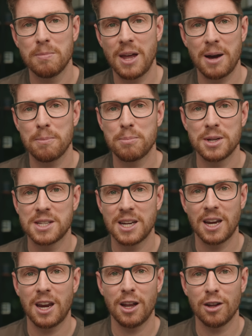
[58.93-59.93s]
that
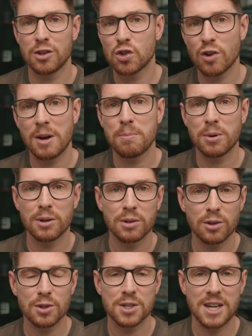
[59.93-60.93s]
particular trip
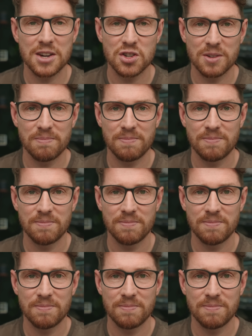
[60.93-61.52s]
or session.